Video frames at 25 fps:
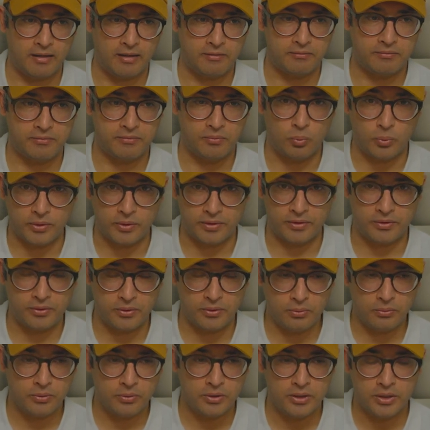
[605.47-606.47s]
with you,
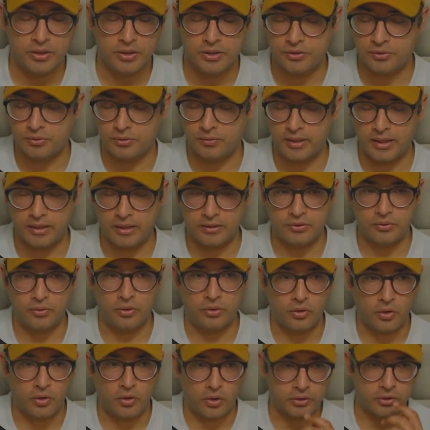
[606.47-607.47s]
so that you're not
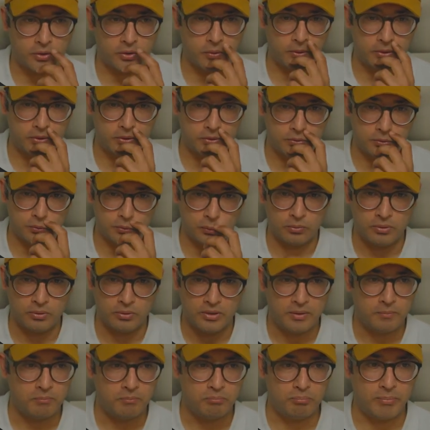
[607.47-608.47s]
going to
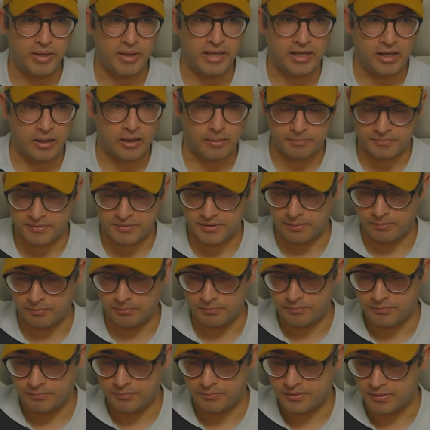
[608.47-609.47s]
make up some
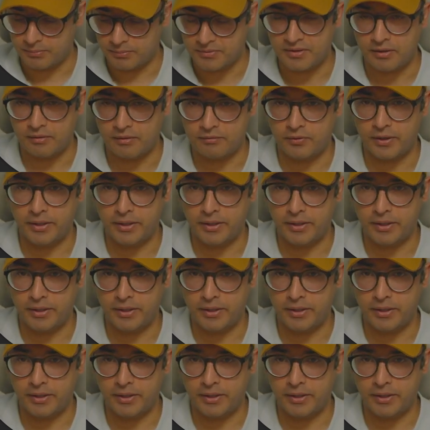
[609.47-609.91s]
stuff, right?